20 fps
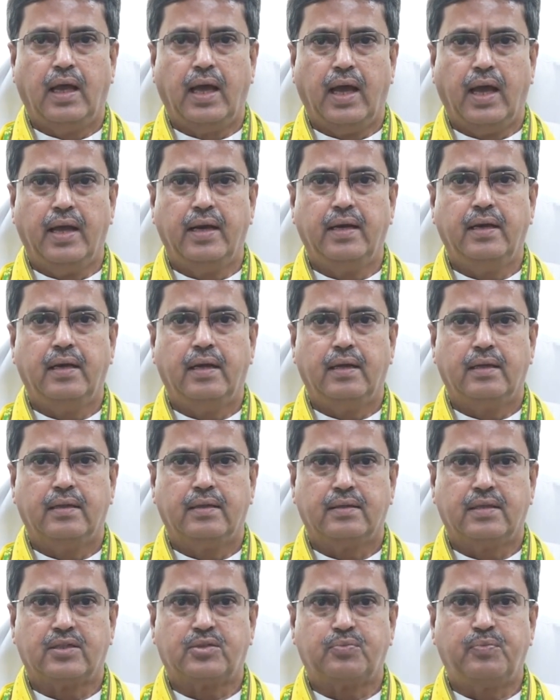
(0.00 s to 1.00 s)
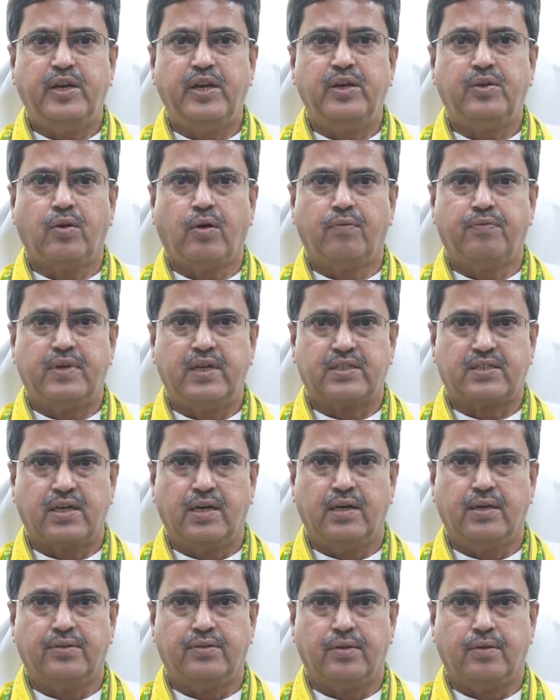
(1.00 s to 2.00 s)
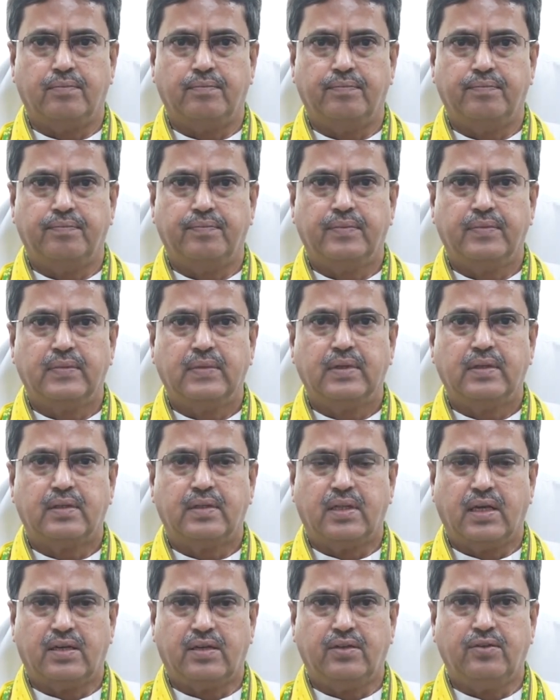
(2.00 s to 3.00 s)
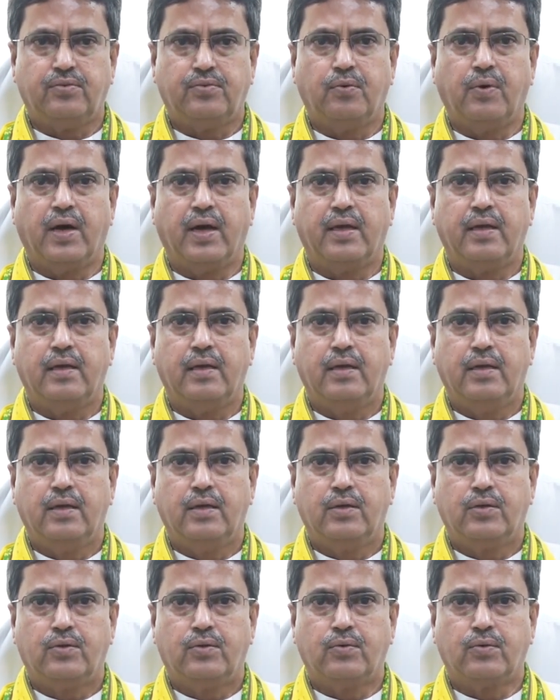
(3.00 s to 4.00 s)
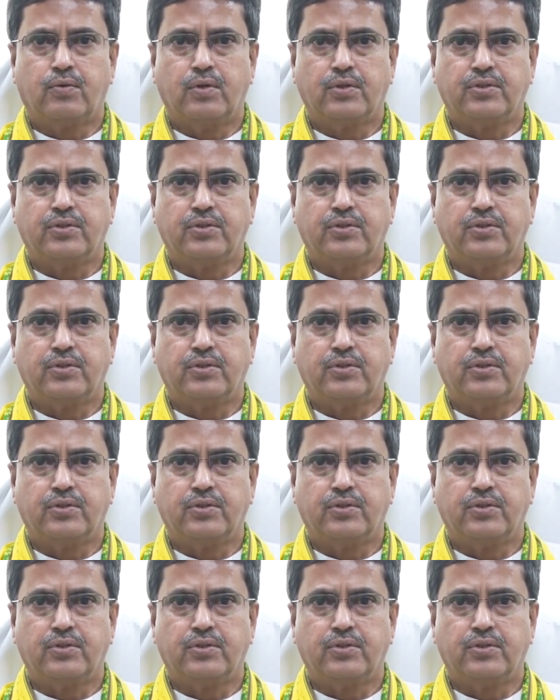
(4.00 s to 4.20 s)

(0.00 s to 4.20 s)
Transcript: and the spirit of nationalism. That is why, to